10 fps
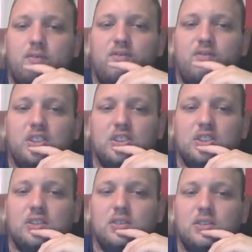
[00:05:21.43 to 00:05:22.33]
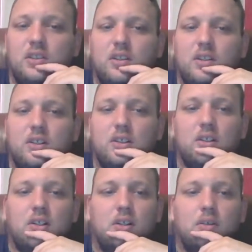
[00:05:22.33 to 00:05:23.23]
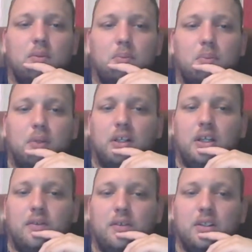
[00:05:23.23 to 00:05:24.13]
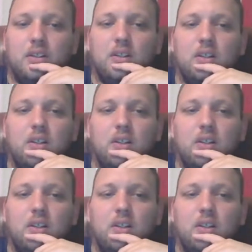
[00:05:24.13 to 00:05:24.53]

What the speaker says: function, but even